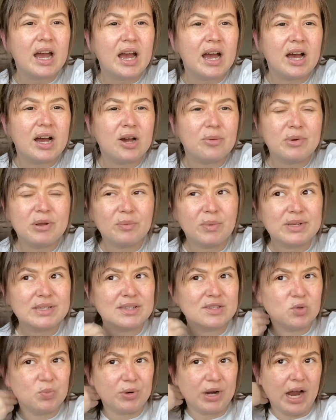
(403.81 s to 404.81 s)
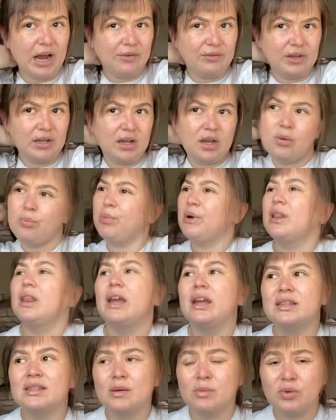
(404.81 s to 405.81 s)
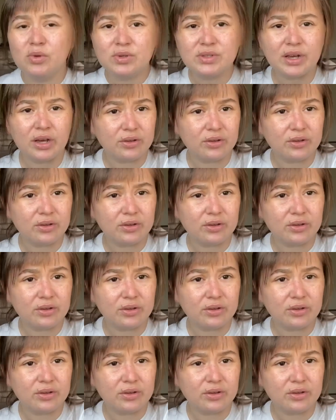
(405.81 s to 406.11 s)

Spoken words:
And wasn't super heavy, but like some of those